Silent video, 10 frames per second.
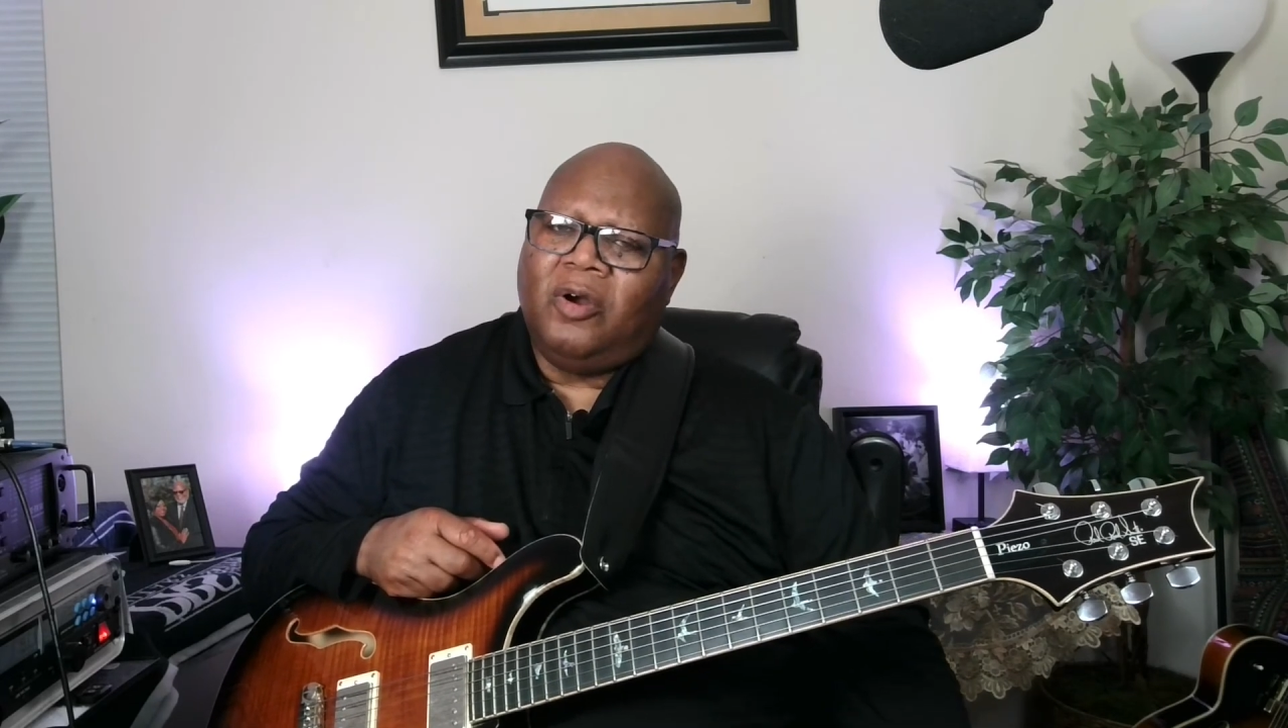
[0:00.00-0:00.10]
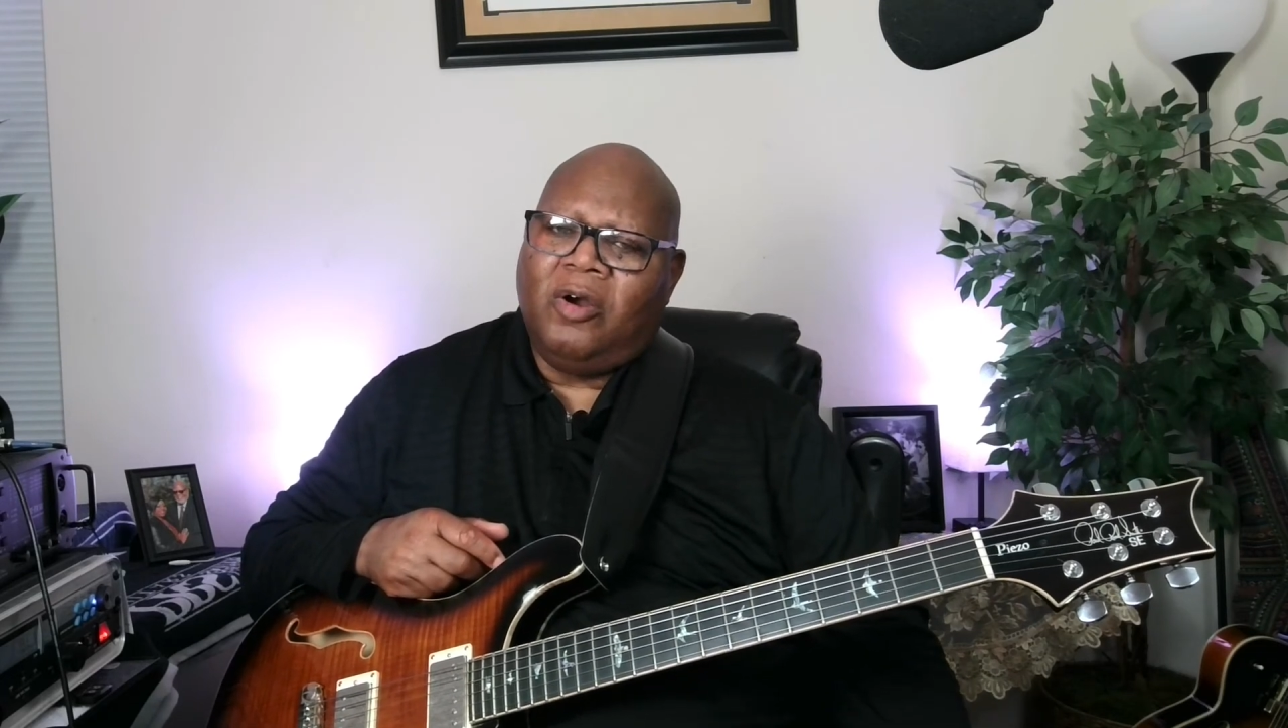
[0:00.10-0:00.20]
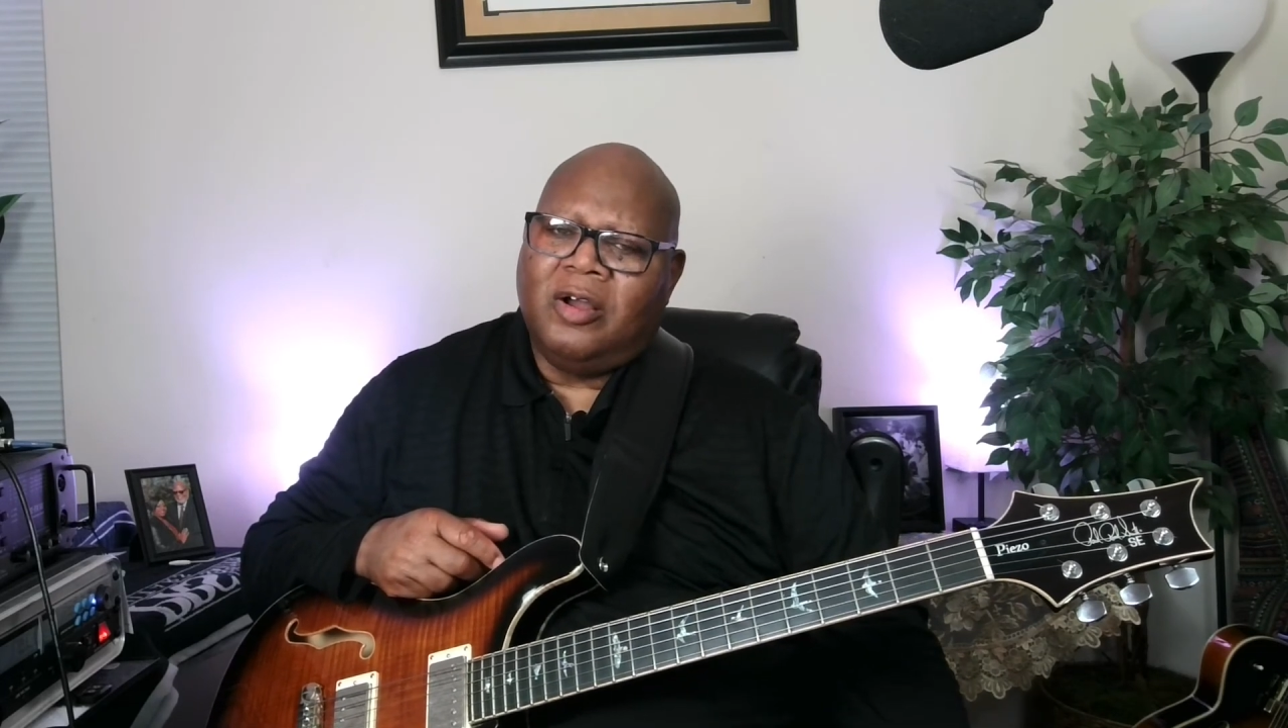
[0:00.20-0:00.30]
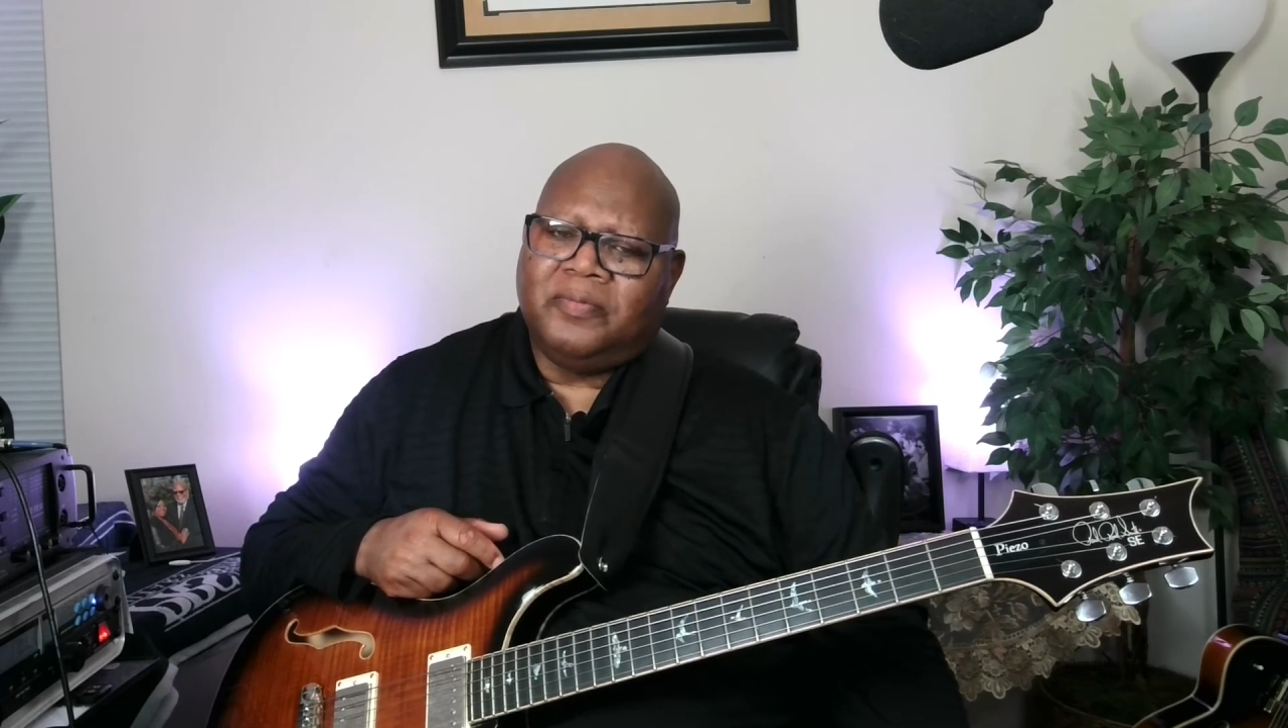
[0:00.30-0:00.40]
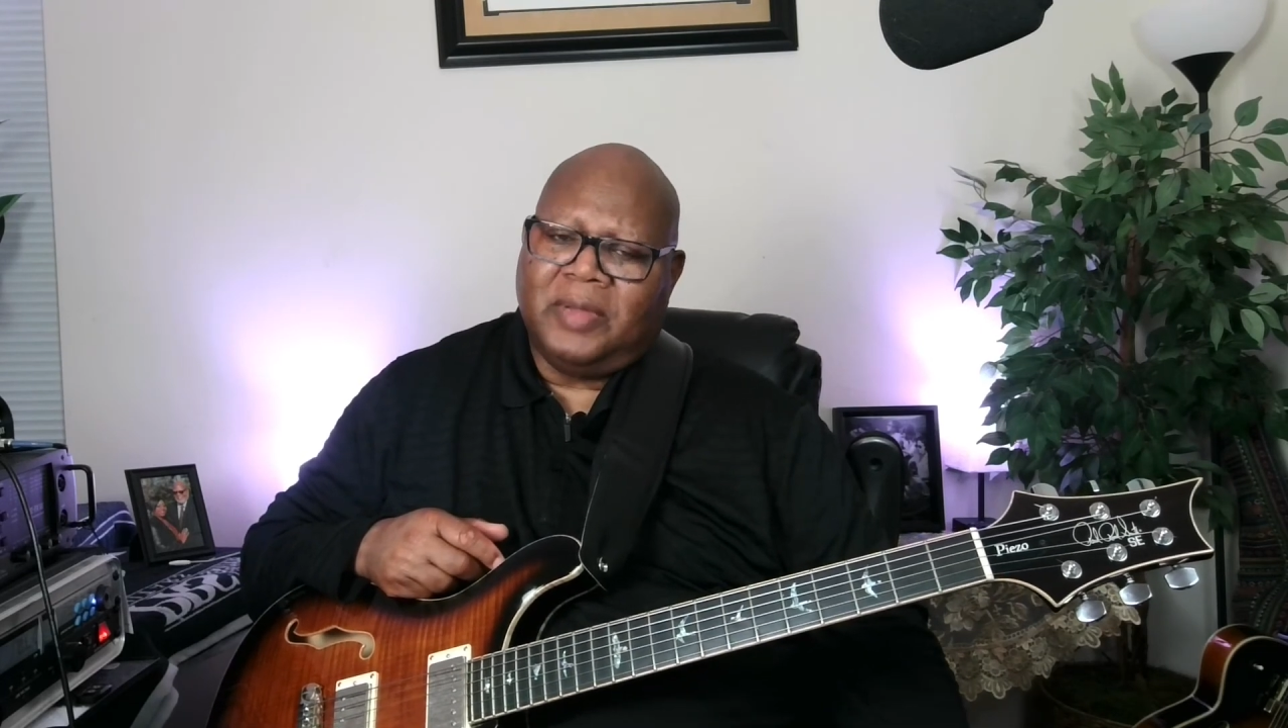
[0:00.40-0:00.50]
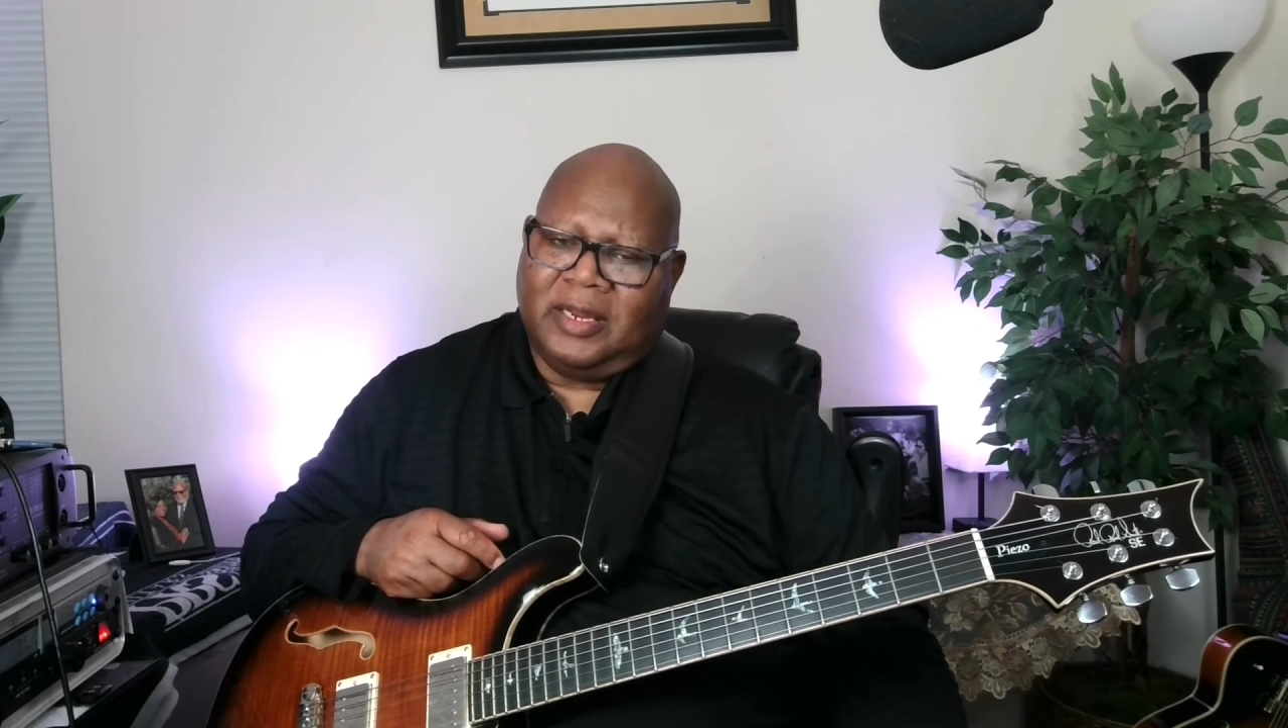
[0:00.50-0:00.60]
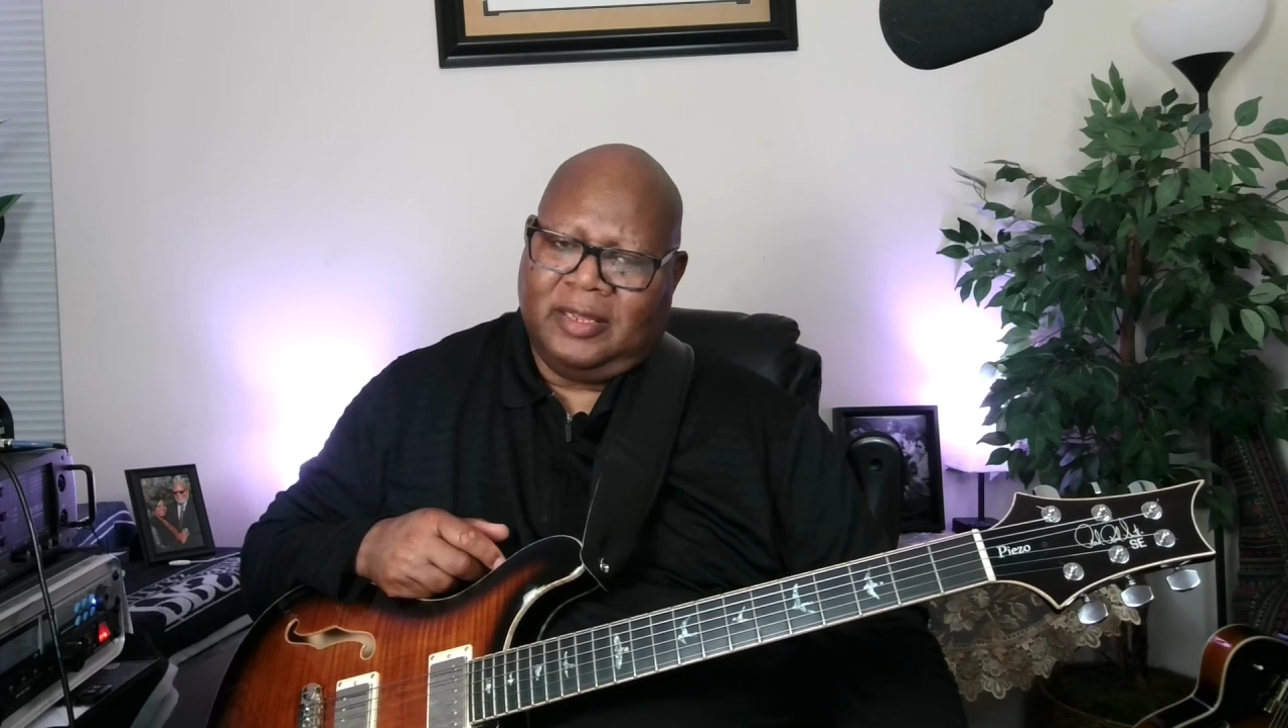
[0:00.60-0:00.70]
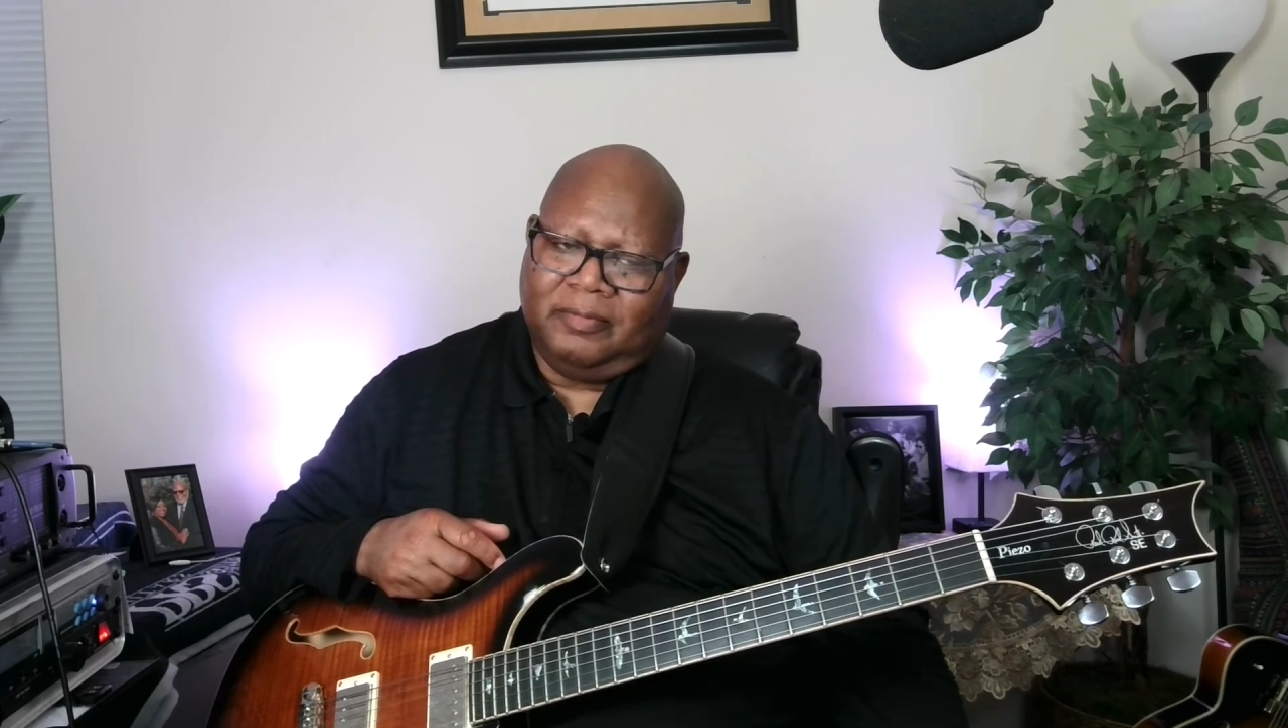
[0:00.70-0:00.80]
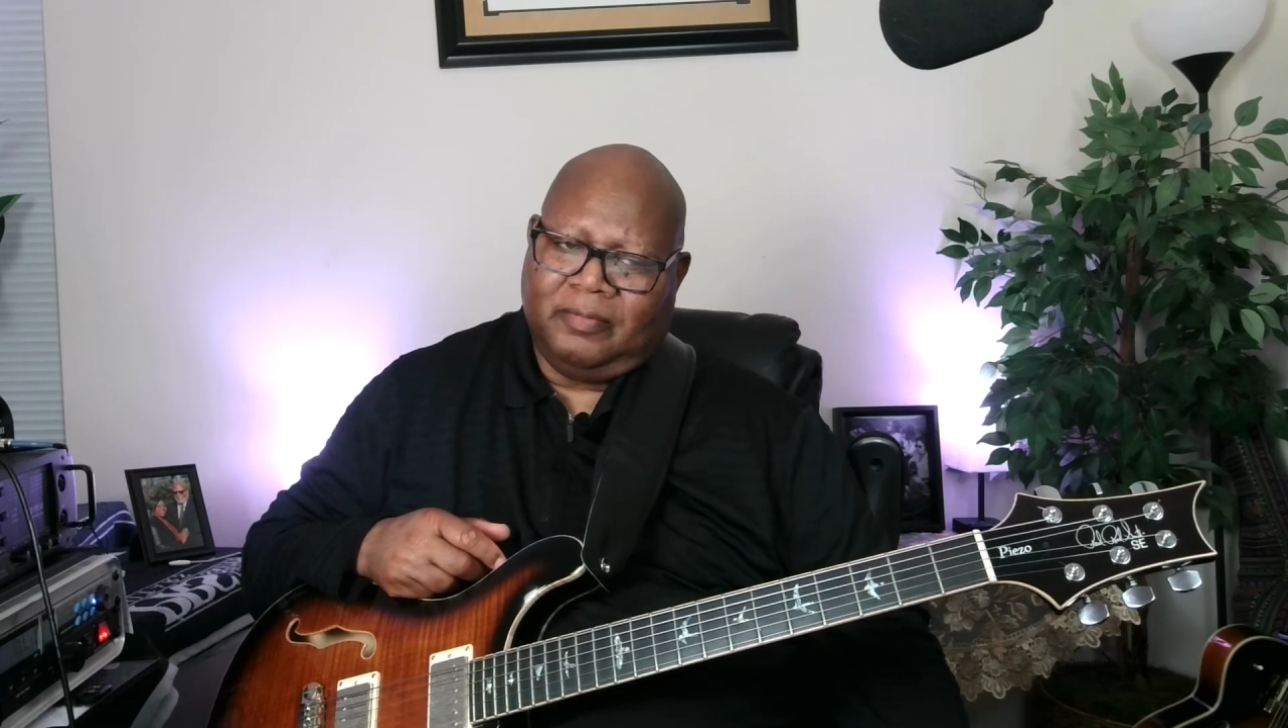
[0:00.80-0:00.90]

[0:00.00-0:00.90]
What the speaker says: augmented